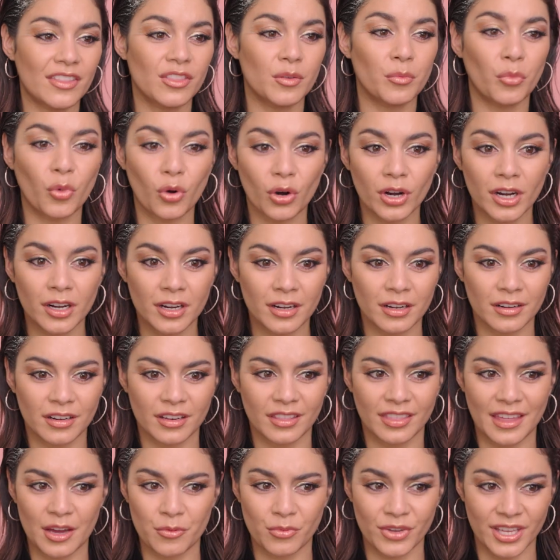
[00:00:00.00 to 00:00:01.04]
And the more
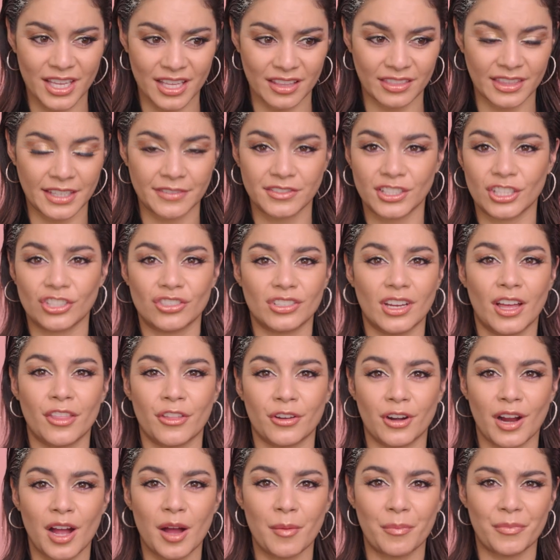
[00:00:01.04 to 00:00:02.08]
that we can lift each
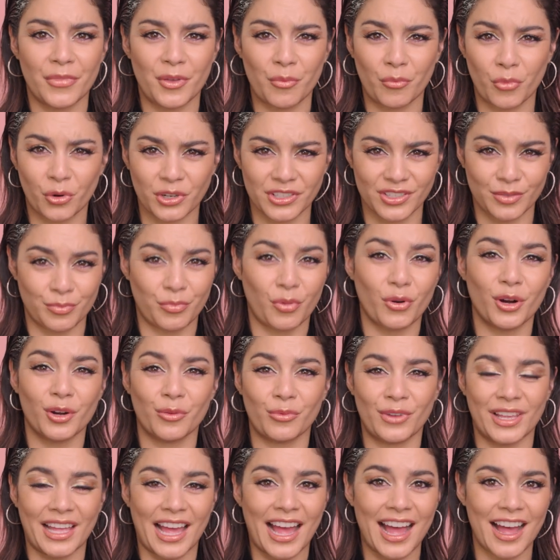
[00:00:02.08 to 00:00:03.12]
other up, the more support
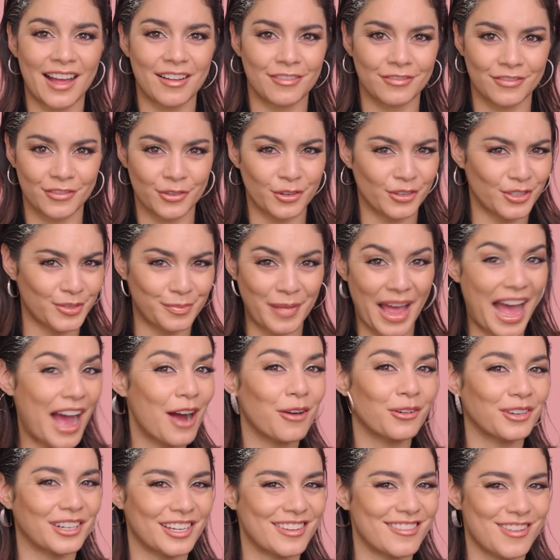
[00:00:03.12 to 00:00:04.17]
we have. There's
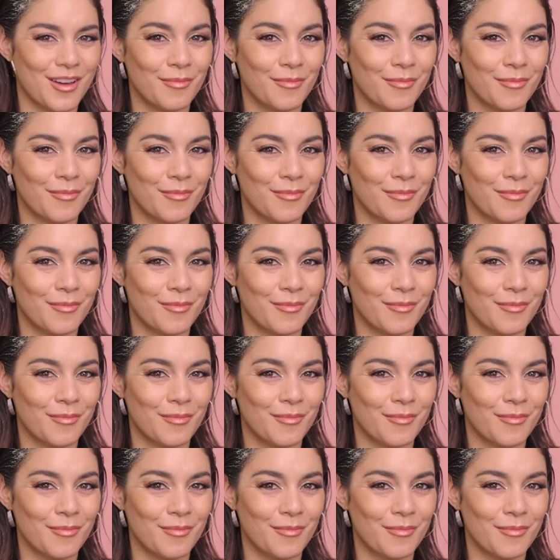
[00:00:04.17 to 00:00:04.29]
power in